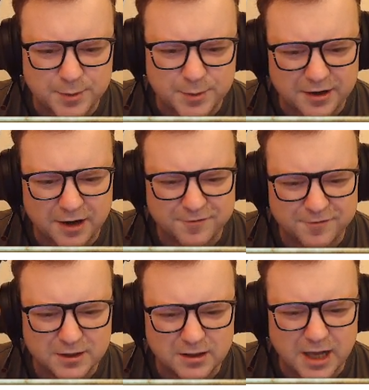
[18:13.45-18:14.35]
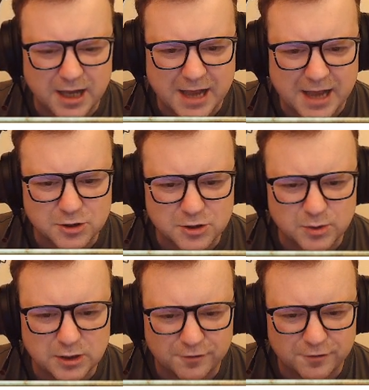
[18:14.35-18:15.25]
but I feel I had to do a
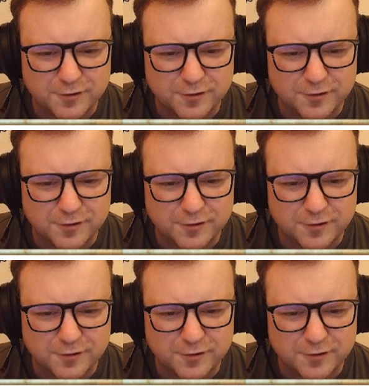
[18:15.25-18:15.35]
lot of